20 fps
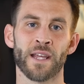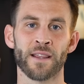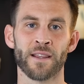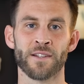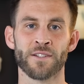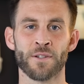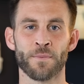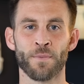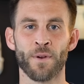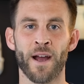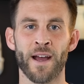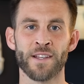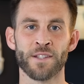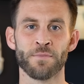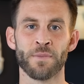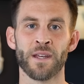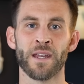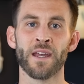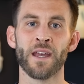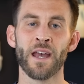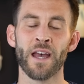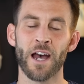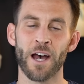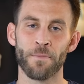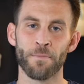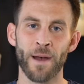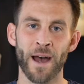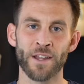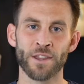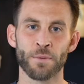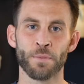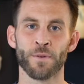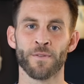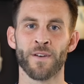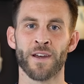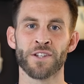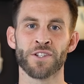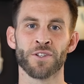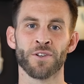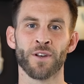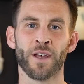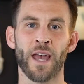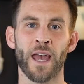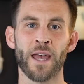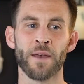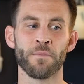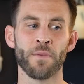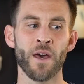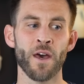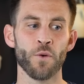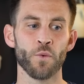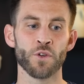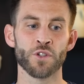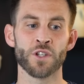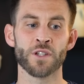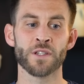thing that surprised me about the professional game was